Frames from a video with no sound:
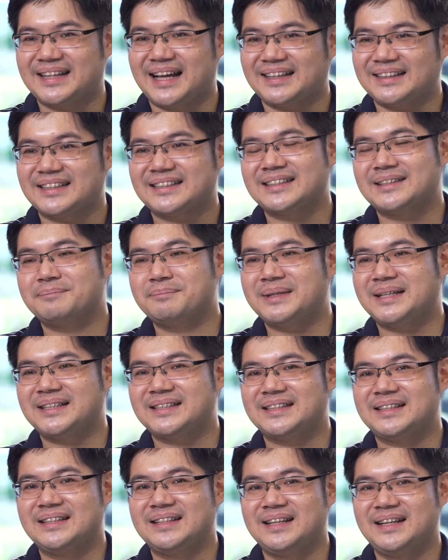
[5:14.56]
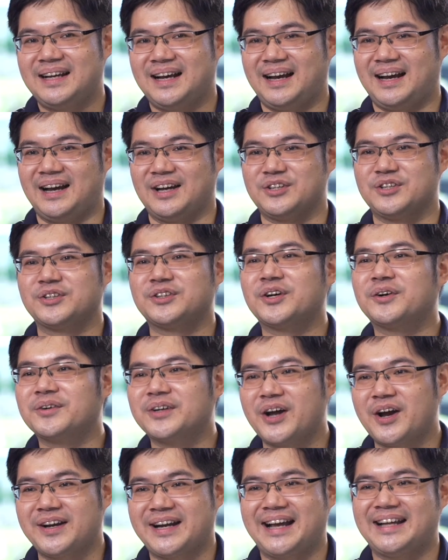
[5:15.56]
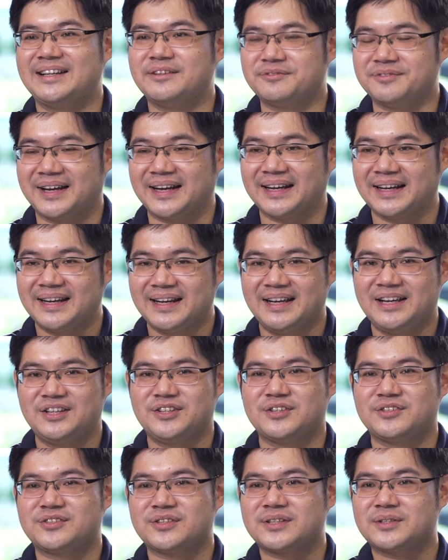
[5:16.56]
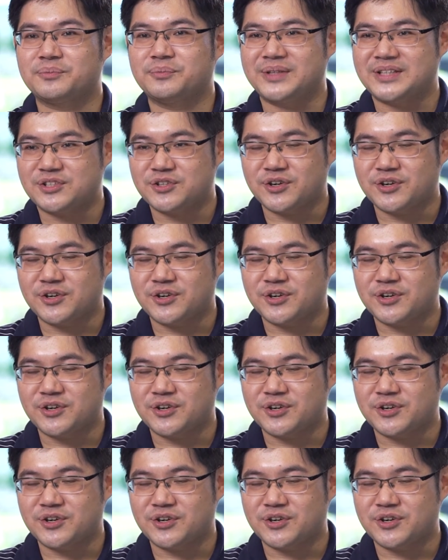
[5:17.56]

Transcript: that doesn't mean uh, you don't learn anything. You just we